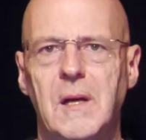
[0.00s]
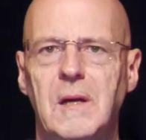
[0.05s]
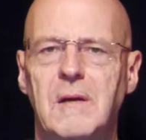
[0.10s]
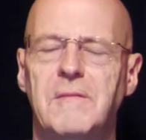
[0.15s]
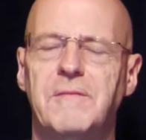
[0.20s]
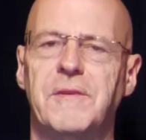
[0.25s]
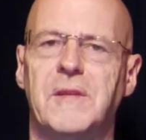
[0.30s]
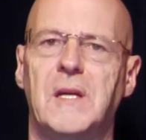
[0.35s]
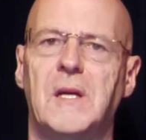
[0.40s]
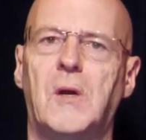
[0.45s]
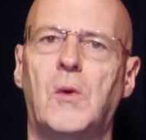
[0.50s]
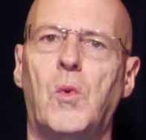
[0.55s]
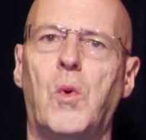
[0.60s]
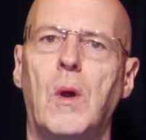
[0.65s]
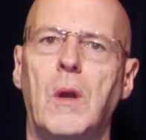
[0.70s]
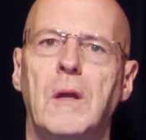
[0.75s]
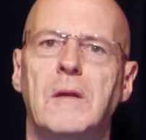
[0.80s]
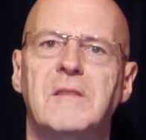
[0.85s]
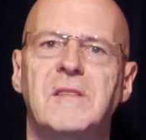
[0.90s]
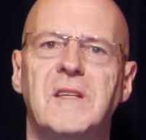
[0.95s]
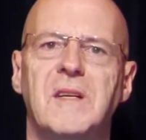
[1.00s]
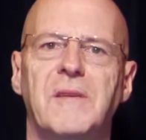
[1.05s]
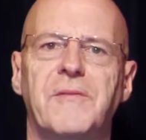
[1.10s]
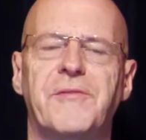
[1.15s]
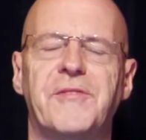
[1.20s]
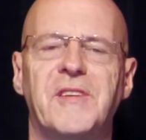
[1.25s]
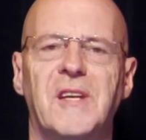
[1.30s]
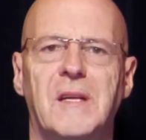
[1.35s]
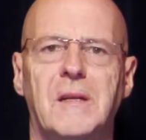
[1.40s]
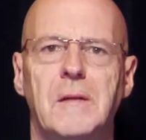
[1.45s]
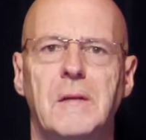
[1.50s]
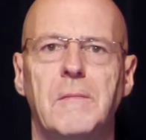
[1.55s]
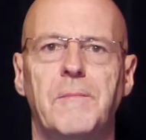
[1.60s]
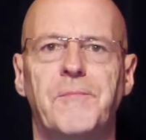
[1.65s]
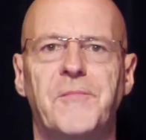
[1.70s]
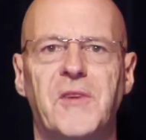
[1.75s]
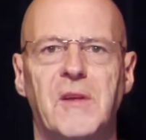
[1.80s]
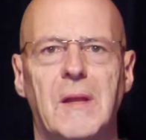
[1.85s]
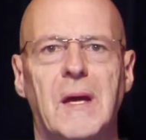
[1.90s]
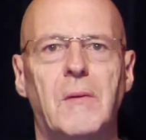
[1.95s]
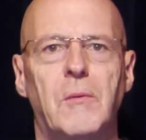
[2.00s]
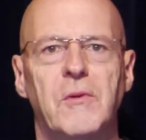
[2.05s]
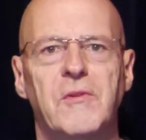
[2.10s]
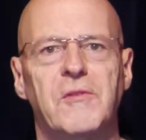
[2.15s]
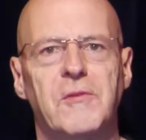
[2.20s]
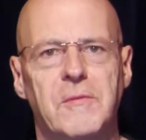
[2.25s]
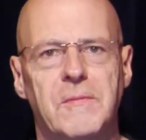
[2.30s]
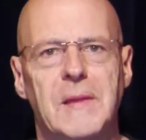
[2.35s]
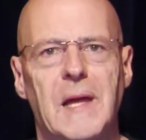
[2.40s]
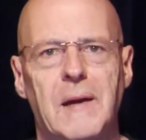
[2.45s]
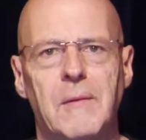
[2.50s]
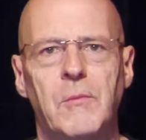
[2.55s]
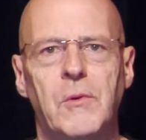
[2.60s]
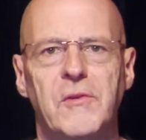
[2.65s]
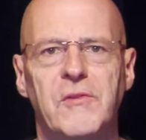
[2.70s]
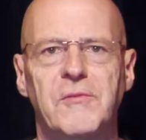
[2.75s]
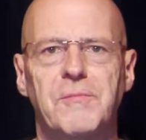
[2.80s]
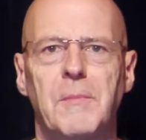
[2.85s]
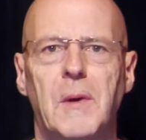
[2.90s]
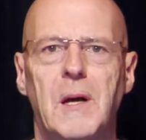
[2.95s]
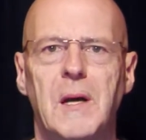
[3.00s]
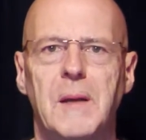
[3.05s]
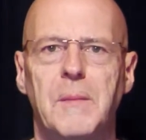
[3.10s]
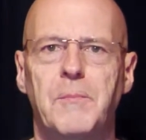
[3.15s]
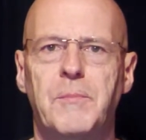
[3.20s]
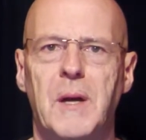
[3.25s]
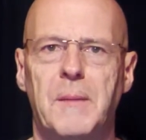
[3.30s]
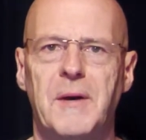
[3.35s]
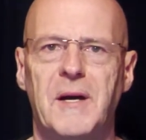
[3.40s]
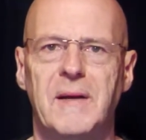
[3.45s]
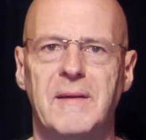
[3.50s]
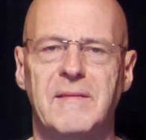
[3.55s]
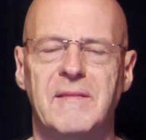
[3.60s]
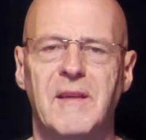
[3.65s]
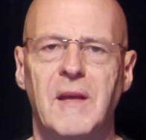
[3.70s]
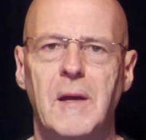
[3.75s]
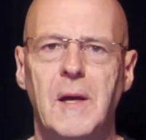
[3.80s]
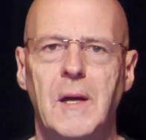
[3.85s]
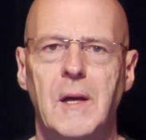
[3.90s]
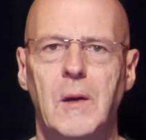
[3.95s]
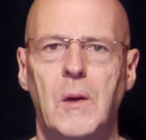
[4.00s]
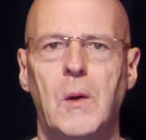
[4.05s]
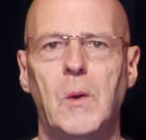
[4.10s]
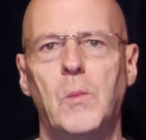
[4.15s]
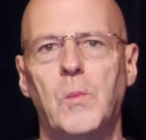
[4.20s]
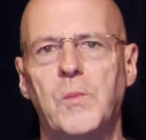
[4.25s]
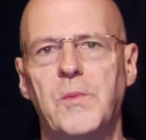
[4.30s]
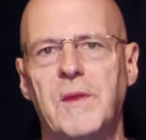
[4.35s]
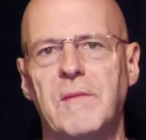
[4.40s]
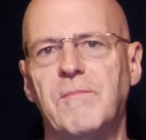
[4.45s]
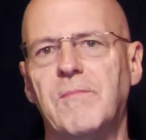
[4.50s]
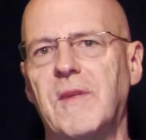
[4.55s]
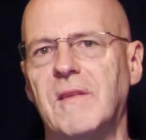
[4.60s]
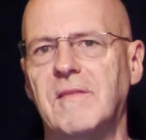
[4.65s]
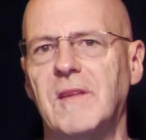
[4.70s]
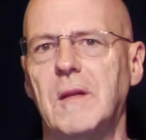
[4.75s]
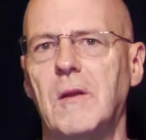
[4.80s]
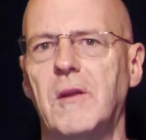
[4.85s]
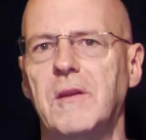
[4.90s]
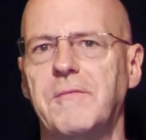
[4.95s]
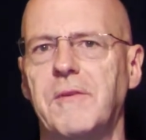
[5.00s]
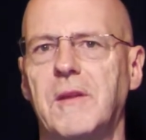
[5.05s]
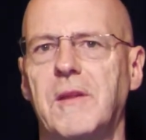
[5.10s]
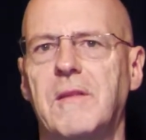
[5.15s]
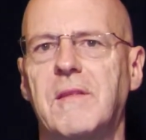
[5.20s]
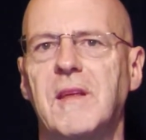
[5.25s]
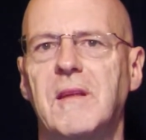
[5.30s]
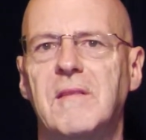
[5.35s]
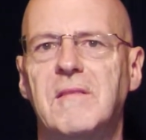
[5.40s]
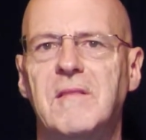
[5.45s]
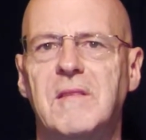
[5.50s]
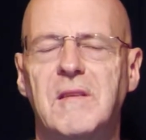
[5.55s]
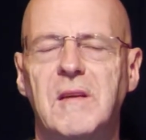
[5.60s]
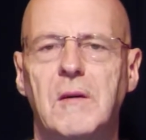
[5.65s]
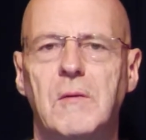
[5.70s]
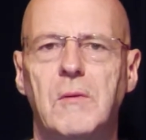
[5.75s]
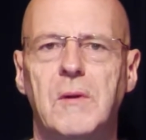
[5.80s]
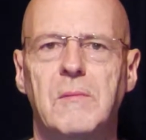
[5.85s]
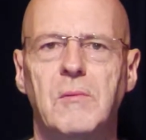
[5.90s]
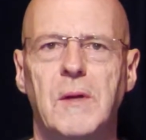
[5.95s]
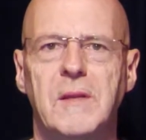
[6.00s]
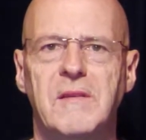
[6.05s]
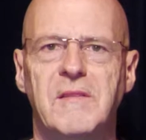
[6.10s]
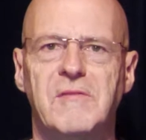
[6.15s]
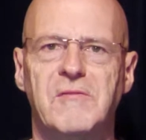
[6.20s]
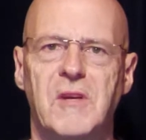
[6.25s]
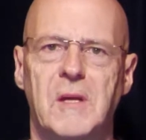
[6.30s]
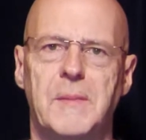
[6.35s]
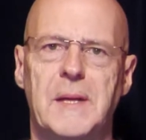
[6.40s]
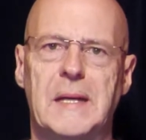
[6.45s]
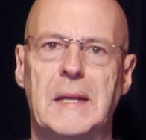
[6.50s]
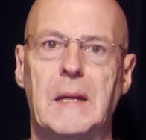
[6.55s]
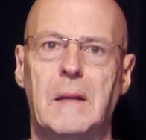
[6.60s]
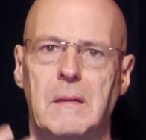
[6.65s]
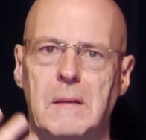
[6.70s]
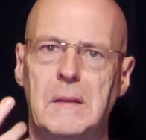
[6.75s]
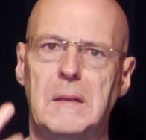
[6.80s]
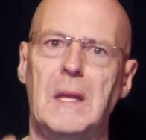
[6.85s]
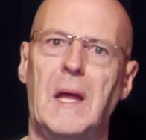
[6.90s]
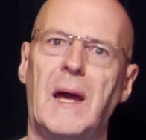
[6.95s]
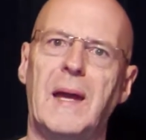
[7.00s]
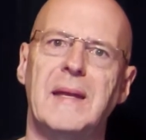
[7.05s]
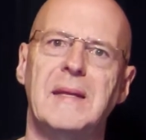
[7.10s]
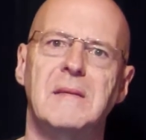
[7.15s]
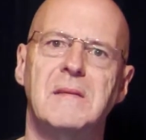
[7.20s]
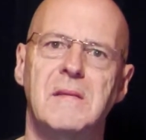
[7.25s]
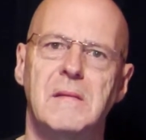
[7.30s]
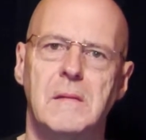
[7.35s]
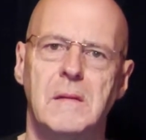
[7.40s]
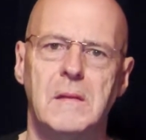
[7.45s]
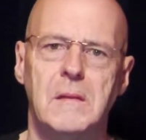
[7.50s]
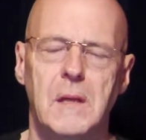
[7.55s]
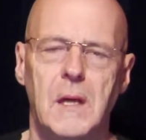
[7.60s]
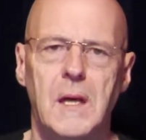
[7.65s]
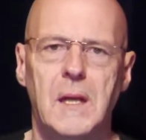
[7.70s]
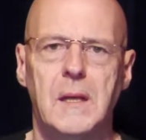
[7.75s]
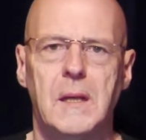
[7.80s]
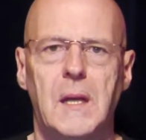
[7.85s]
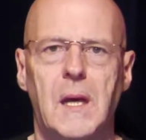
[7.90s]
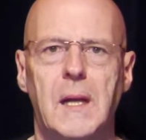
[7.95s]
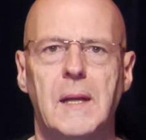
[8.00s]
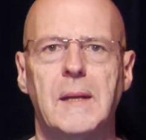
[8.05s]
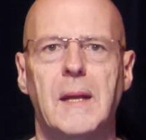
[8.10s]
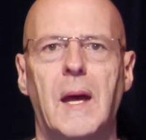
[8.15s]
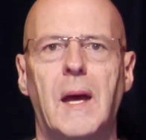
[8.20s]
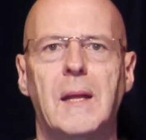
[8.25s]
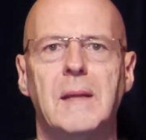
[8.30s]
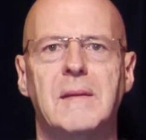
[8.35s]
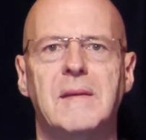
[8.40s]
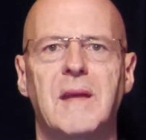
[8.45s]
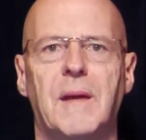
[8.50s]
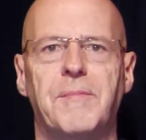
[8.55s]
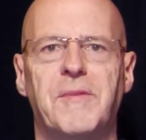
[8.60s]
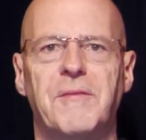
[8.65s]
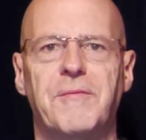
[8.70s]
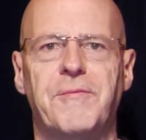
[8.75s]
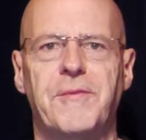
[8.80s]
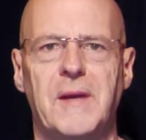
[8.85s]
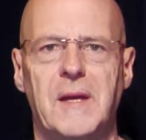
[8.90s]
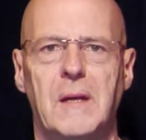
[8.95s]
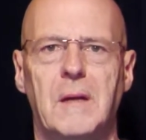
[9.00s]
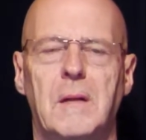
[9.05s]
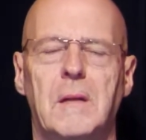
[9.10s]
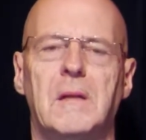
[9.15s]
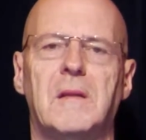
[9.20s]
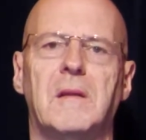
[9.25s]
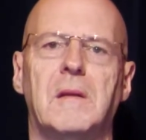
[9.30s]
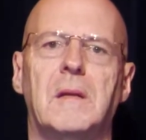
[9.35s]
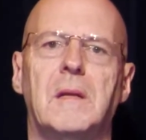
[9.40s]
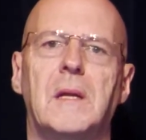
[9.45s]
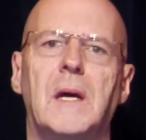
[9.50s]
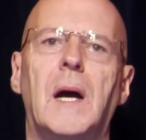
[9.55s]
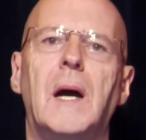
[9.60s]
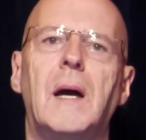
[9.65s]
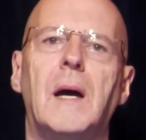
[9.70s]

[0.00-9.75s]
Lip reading: for the quality of signal. So that was my premise. There's a lot of other things to deal with when you're streaming: light and depth of field and